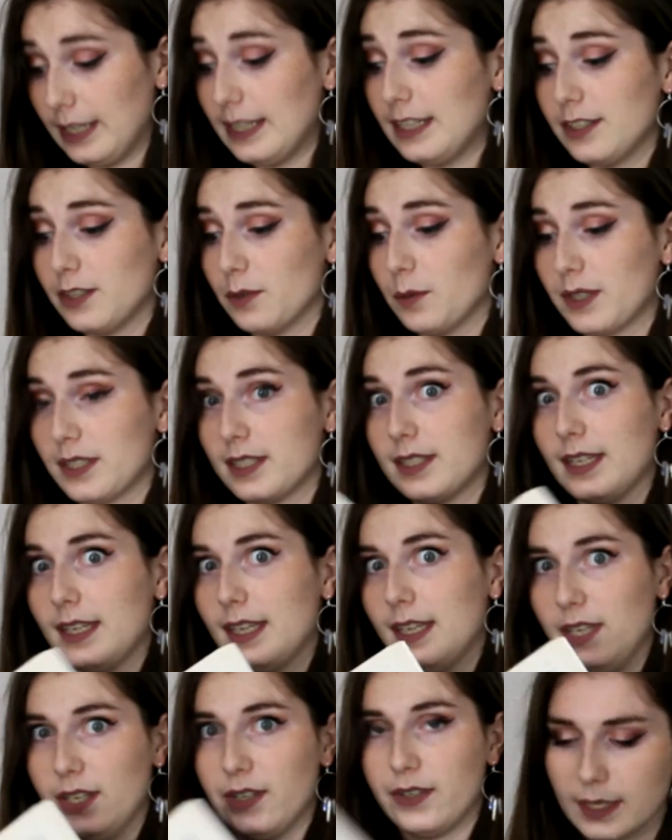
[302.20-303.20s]
needed the one
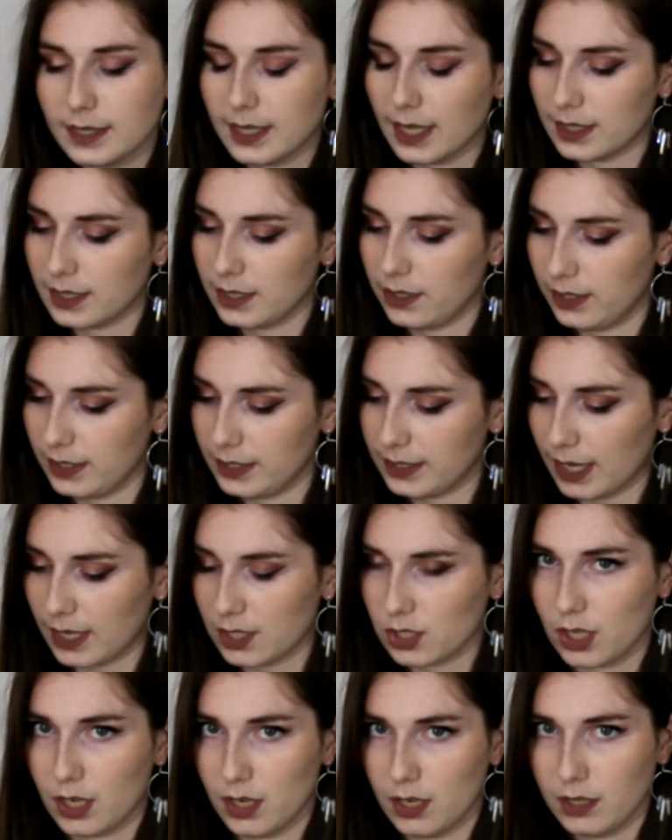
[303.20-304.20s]
sticky note because that's the only
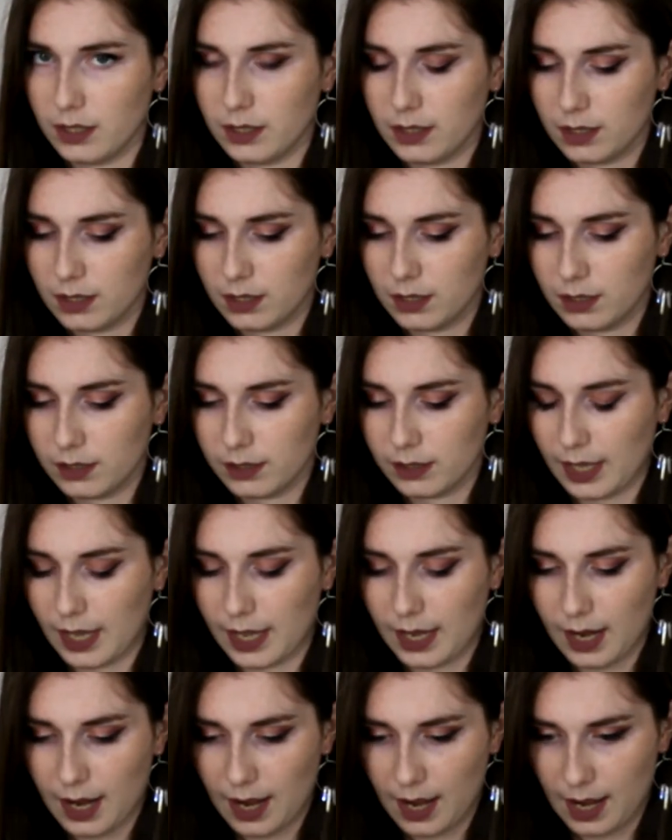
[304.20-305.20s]
section
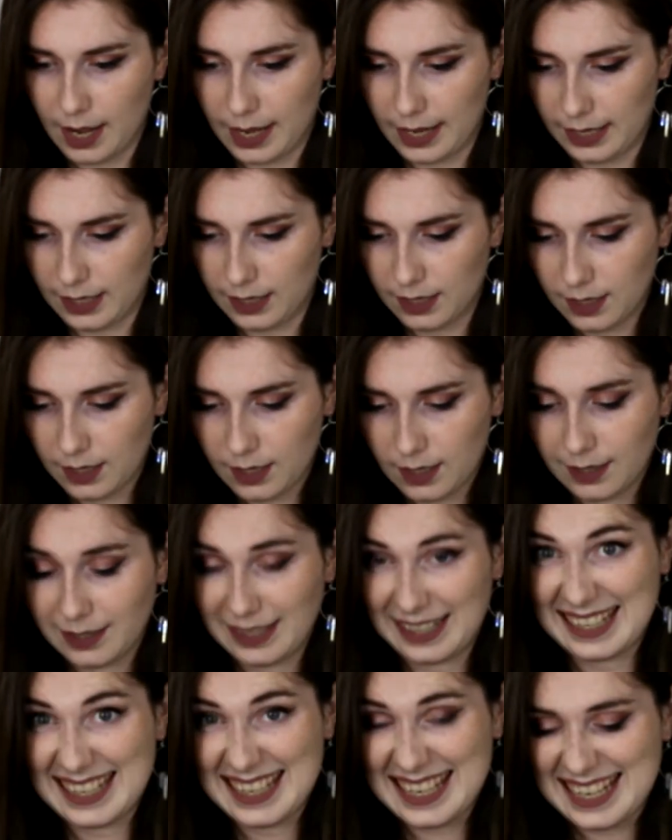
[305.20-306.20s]
that I
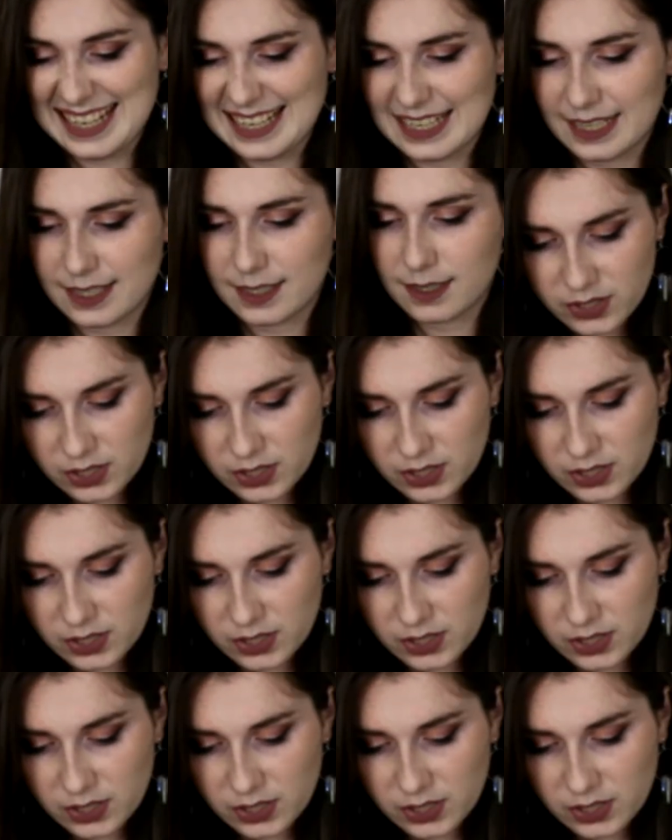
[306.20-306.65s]
like needed.